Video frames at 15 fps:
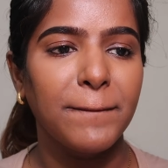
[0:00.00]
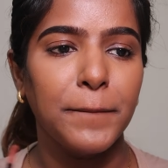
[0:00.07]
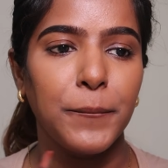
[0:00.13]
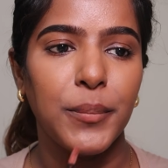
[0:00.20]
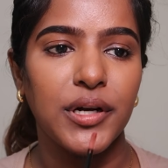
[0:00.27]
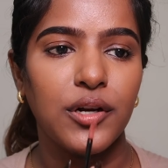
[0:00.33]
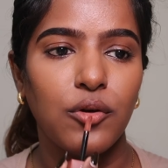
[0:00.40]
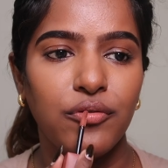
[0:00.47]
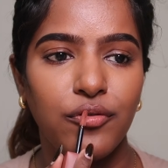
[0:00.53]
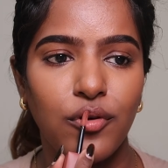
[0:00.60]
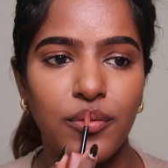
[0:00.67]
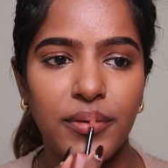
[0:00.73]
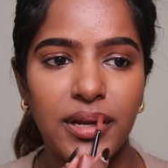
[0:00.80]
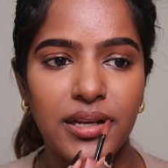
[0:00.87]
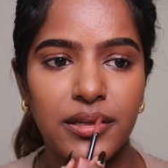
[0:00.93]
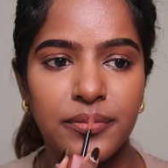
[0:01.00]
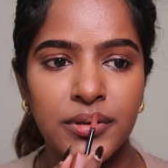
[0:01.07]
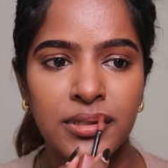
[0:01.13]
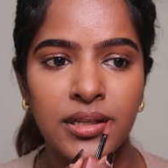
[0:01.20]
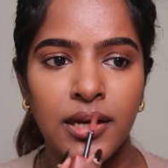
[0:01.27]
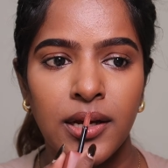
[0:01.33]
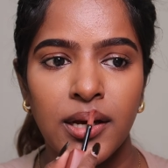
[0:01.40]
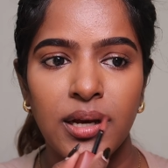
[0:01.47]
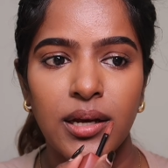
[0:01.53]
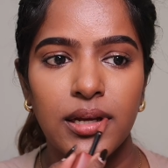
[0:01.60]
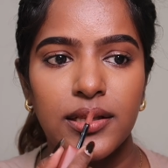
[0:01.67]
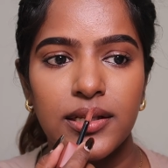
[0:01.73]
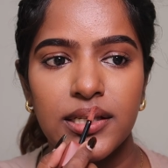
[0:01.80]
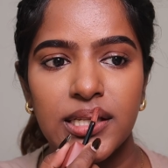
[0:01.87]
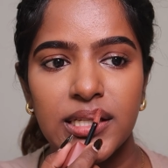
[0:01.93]
But for my lips,
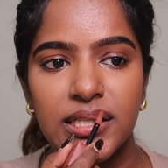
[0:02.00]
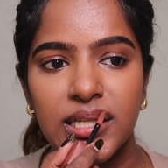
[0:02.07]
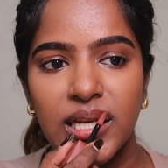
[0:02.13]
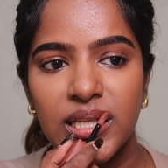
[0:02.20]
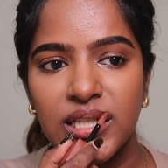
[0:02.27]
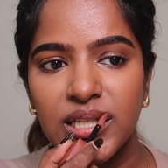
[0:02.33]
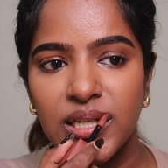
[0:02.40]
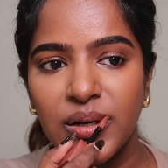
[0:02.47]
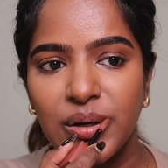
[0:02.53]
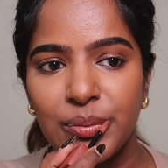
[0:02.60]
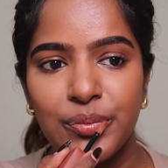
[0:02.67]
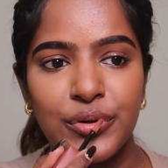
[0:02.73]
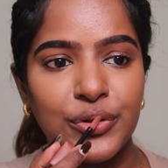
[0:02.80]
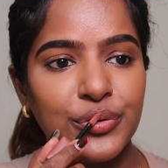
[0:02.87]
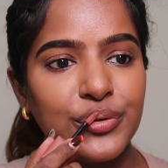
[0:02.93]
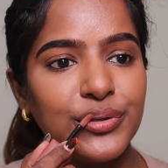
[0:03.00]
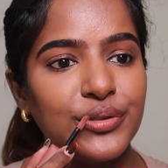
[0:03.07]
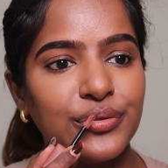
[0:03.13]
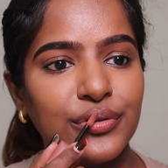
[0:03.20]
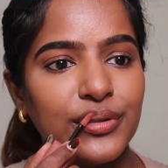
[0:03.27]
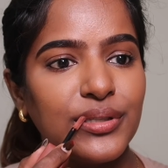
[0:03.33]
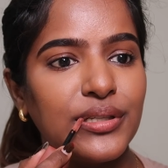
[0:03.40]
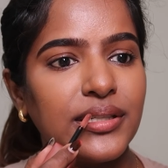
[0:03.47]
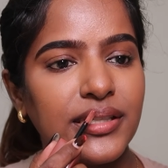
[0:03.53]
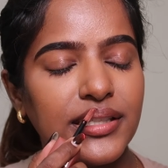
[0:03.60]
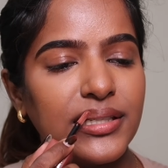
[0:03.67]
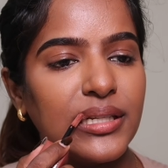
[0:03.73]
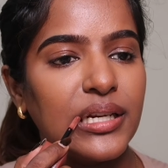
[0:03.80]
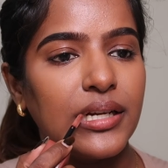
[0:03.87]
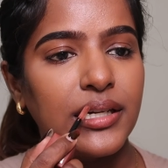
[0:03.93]
this is such a beautiful
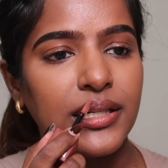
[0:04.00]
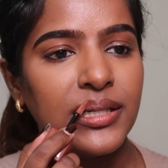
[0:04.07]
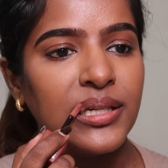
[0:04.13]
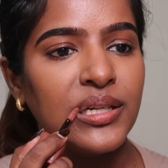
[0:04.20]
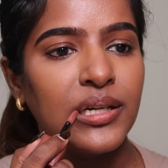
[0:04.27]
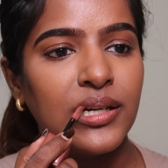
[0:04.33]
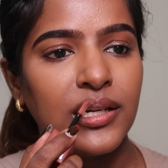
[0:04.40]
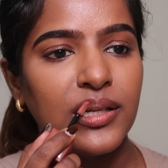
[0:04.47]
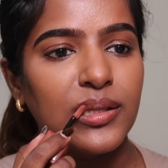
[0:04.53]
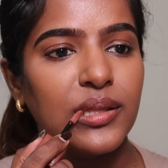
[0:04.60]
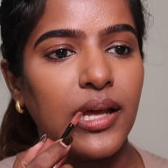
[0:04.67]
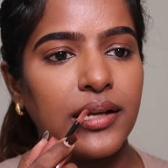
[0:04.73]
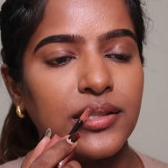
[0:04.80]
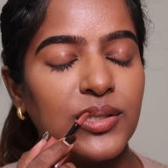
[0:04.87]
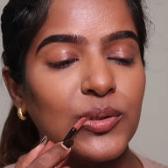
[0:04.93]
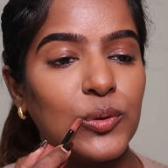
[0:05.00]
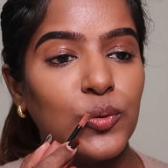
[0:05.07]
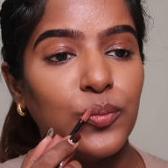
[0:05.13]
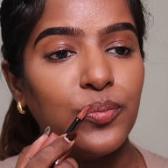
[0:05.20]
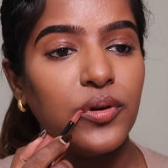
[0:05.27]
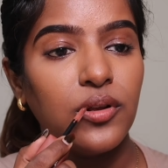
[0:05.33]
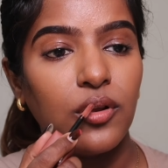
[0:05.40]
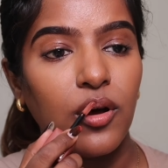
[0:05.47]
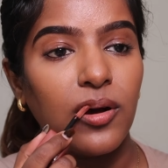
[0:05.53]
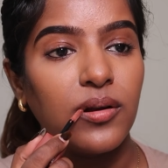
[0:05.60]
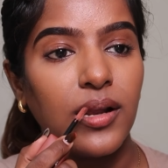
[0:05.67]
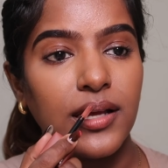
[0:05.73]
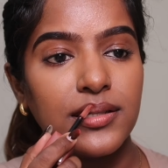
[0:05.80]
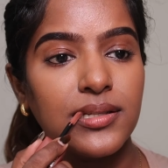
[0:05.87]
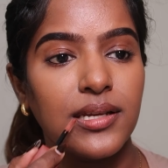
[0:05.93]
tint that's super long
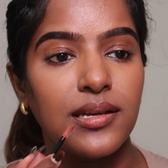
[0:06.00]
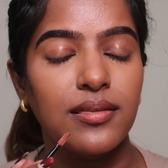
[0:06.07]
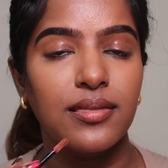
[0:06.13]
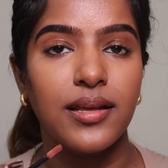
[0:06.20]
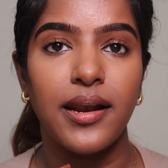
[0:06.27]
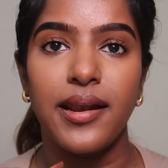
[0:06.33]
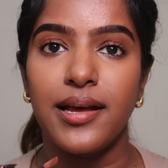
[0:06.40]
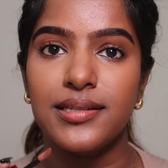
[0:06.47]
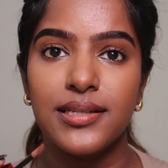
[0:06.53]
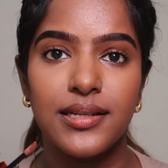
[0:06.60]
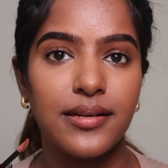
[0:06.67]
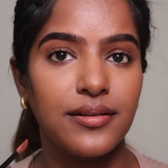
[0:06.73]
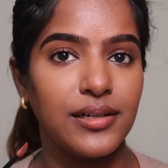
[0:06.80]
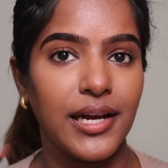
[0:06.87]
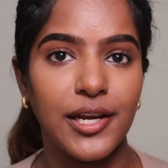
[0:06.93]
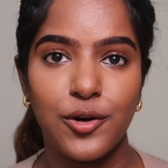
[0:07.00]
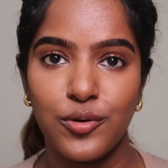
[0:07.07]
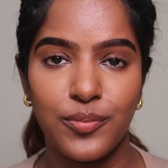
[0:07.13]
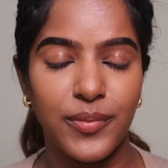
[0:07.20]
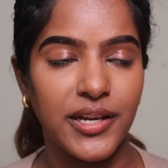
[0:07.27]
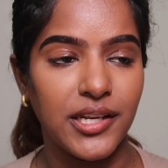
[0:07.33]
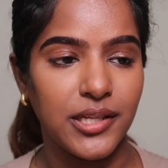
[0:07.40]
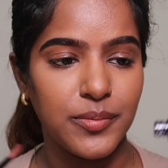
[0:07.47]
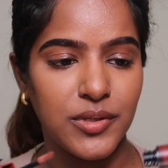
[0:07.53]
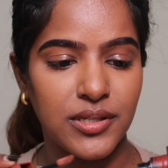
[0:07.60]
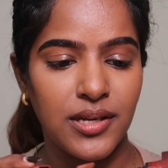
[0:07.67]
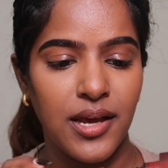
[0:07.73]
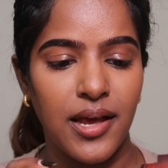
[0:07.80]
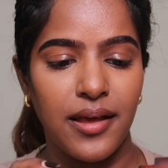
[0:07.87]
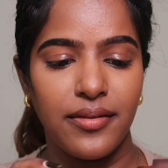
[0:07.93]
lasting, that doesn't dry out my lips,
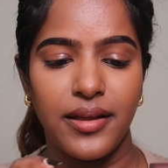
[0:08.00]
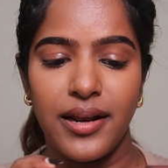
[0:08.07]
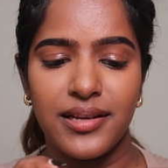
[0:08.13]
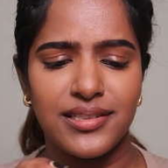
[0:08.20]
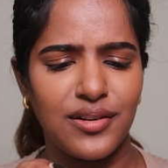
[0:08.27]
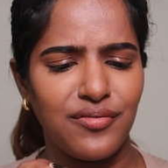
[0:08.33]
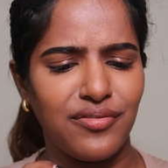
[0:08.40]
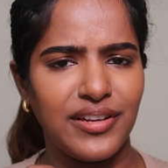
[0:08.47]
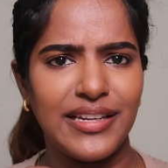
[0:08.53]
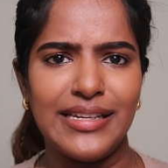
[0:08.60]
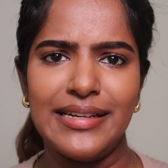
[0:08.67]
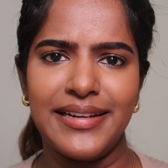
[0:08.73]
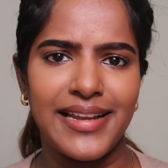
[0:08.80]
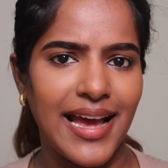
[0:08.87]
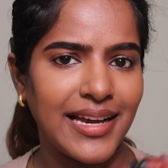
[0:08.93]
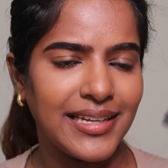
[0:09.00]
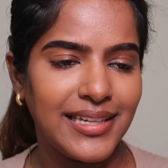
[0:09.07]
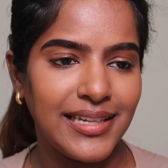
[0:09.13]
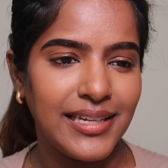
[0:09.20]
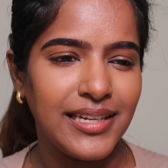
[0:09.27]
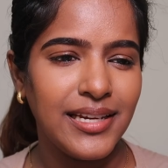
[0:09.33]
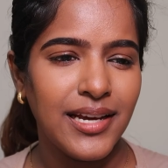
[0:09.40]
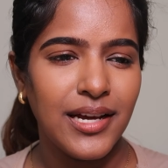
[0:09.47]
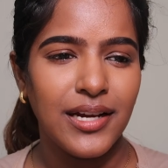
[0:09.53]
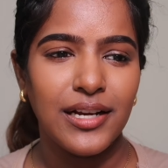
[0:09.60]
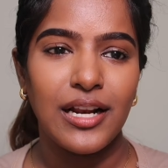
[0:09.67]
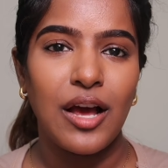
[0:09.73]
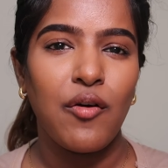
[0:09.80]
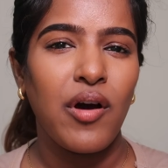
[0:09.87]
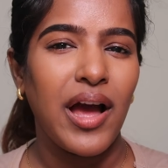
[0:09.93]
that doesn't feel tacky.
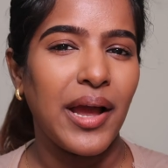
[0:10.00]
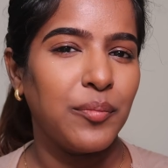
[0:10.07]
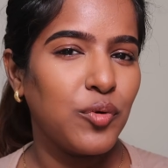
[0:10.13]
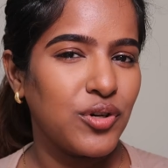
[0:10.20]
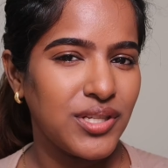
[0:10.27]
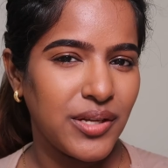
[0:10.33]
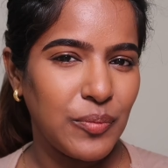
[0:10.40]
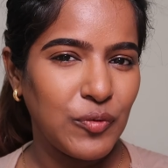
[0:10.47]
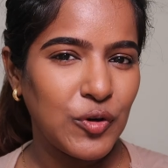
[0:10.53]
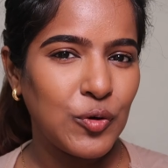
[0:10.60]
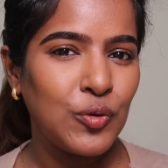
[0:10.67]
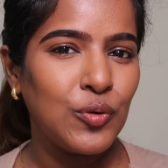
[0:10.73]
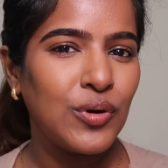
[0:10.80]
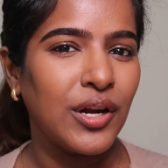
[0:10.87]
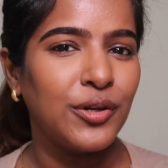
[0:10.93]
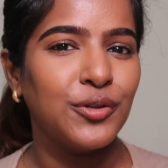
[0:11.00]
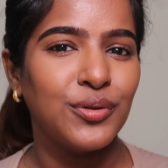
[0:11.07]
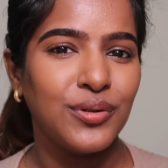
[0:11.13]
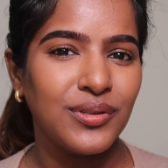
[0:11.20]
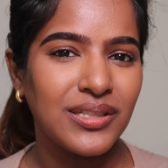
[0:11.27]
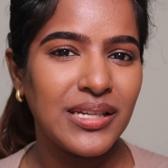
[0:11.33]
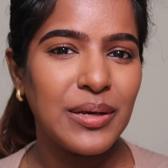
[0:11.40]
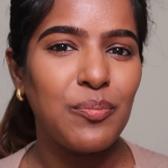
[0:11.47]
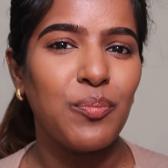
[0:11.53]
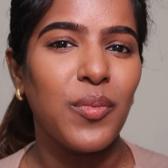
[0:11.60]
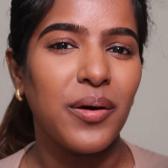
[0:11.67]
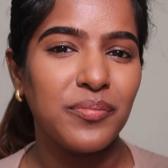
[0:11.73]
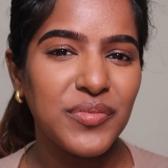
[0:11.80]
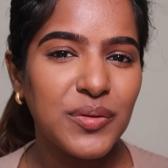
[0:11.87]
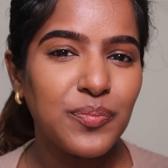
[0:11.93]
Now, I'm not someone who continuously
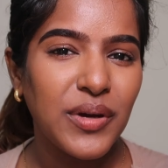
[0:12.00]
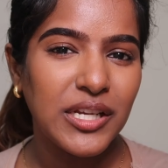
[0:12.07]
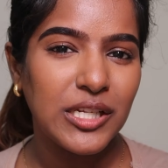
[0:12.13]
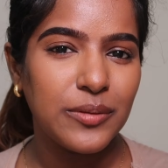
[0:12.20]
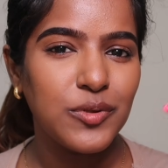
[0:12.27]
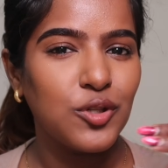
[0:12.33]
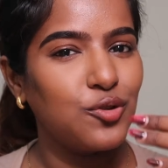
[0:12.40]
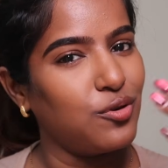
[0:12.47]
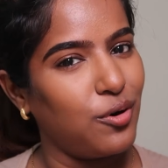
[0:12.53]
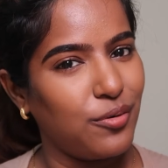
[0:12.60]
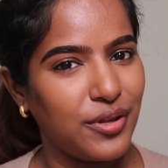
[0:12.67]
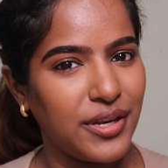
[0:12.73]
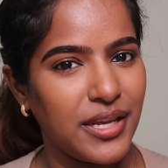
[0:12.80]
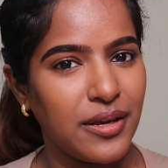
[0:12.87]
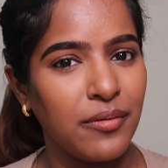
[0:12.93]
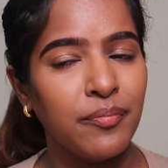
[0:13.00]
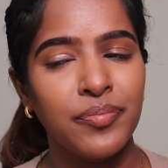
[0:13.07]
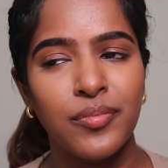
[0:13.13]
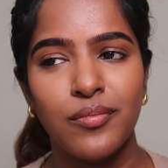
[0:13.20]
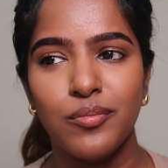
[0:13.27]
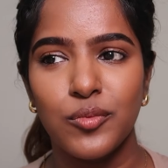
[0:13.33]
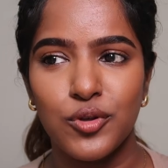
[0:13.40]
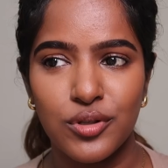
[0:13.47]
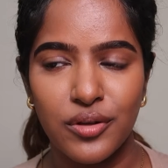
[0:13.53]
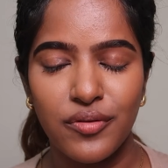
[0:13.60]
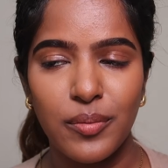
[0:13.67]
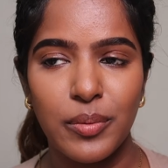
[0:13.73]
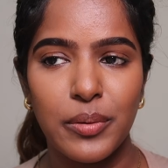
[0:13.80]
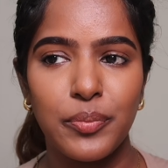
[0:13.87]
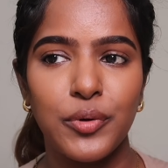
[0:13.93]
mums my lips throughout the day. most of the
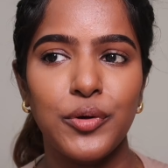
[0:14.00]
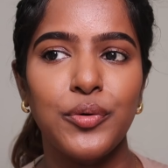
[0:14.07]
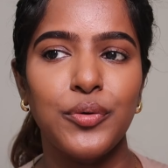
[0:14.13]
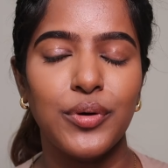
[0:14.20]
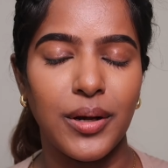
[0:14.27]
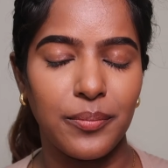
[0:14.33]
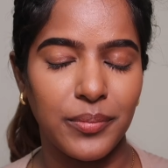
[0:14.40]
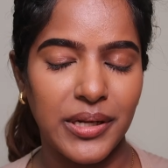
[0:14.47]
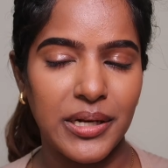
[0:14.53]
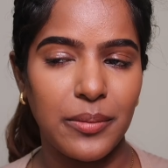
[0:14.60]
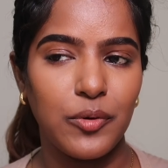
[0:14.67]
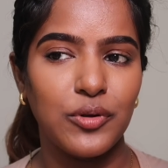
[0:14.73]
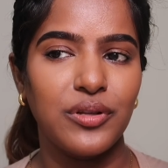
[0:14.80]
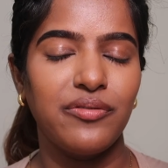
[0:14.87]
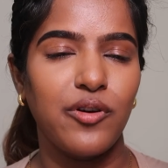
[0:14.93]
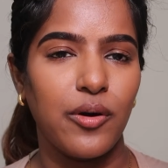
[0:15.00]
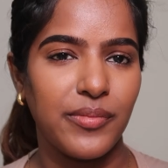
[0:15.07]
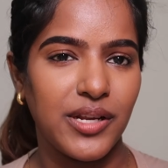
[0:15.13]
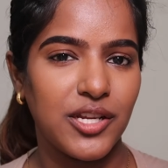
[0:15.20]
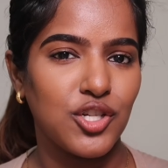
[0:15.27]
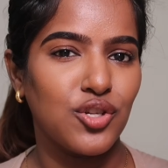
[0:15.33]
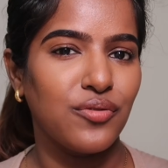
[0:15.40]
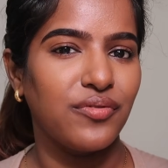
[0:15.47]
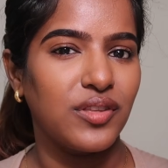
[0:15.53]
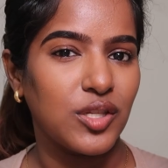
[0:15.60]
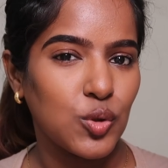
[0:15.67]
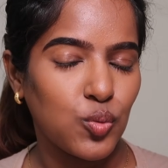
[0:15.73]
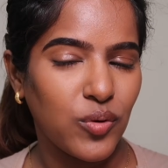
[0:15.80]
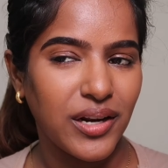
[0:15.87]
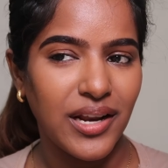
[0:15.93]
people who complain about the formulation of
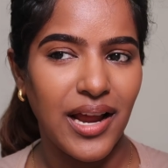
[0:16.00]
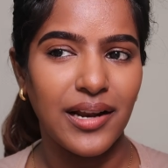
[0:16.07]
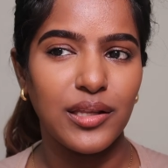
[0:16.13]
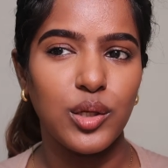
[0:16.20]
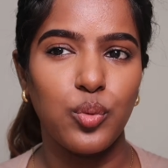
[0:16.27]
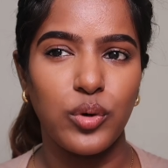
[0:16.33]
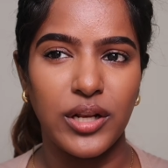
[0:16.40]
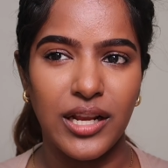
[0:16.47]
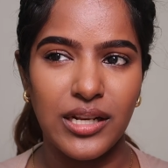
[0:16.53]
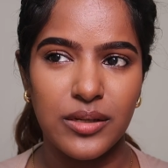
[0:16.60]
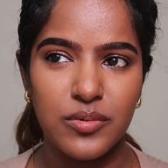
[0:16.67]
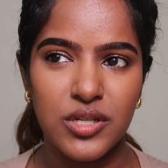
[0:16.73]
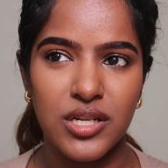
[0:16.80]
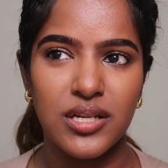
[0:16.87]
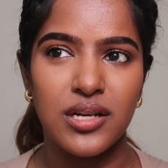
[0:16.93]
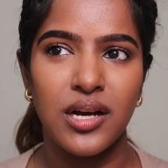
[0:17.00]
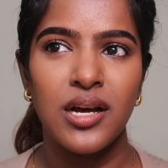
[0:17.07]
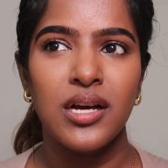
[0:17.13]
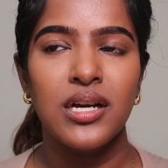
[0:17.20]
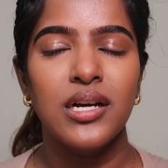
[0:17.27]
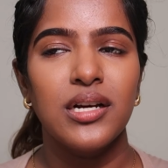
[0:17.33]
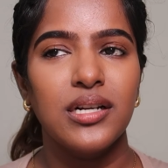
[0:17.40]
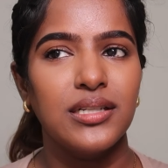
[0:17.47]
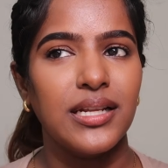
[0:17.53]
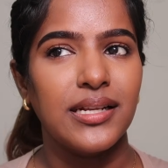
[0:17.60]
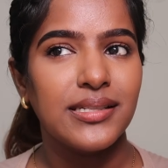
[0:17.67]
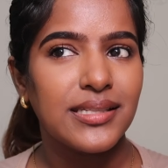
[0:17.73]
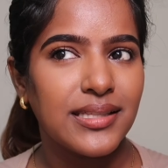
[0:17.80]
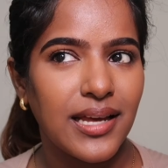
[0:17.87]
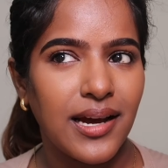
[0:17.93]
this one and the vinyl lipstick
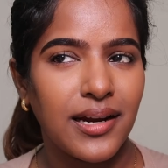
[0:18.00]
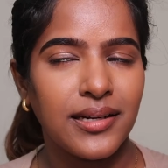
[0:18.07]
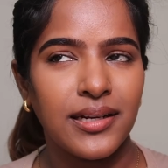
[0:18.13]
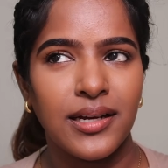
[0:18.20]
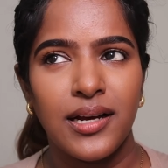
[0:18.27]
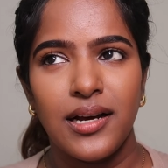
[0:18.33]
tells that